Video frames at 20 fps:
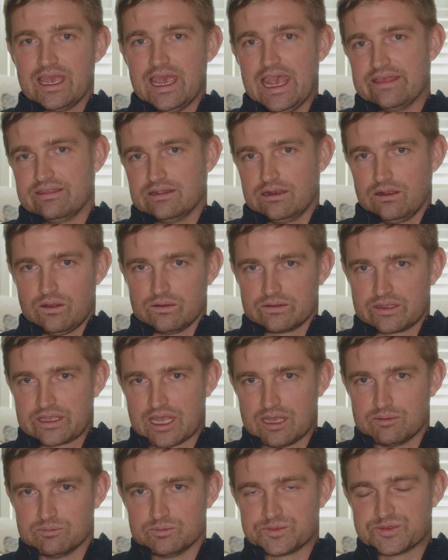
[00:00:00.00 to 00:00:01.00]
And then along
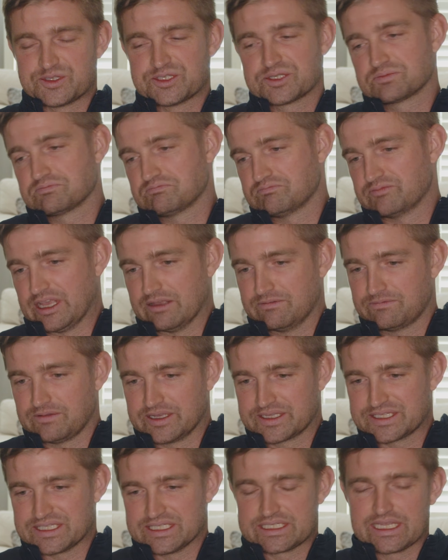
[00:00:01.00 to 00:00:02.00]
comes
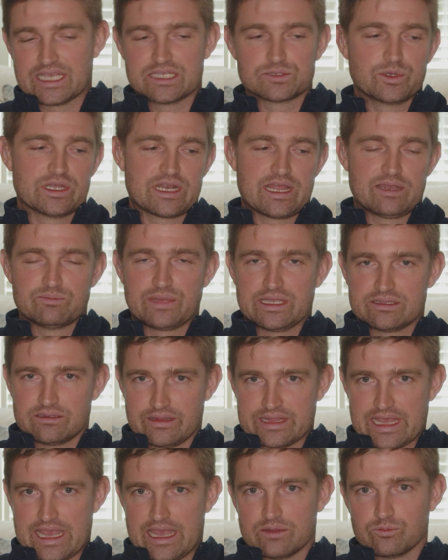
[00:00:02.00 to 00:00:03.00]
Netflix and says, "We're going to
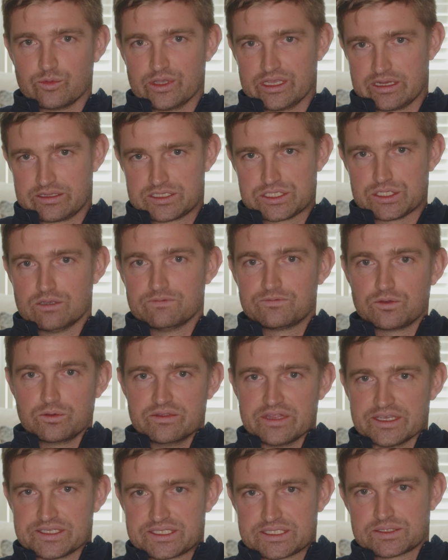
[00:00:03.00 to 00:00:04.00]
unbundle that, and we're going to serve you
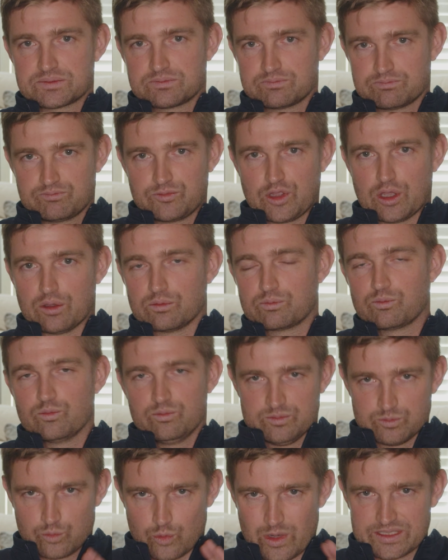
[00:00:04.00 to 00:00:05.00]
this, you know,
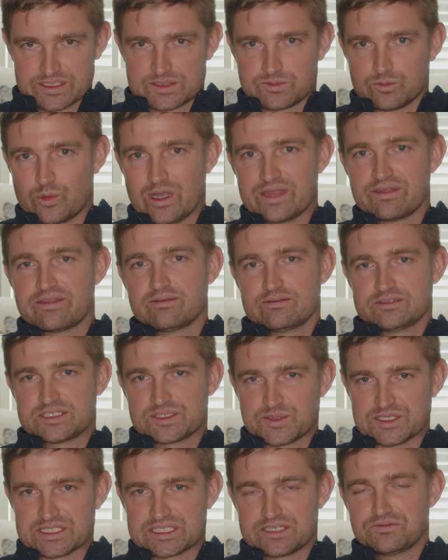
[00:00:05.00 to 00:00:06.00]
one one
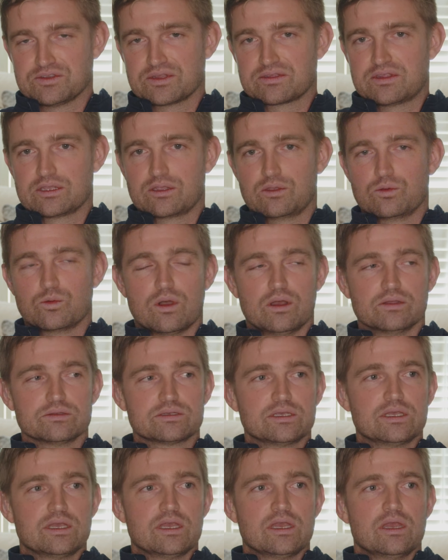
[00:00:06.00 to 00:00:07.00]
specific thing you
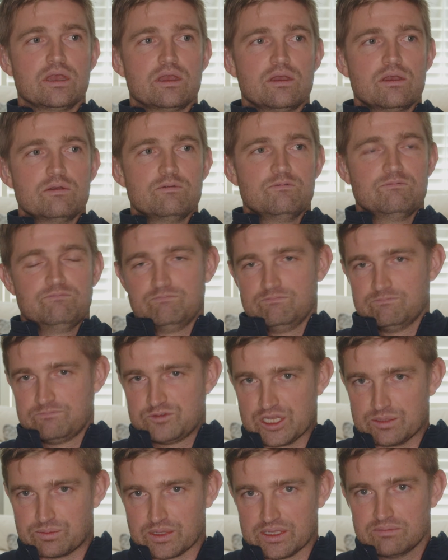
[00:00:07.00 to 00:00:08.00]
want,
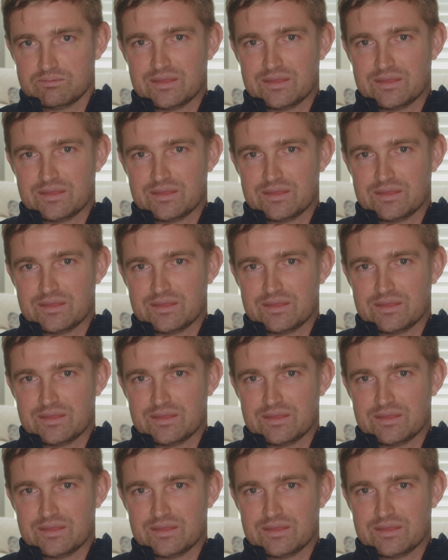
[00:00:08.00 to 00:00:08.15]
cheaper."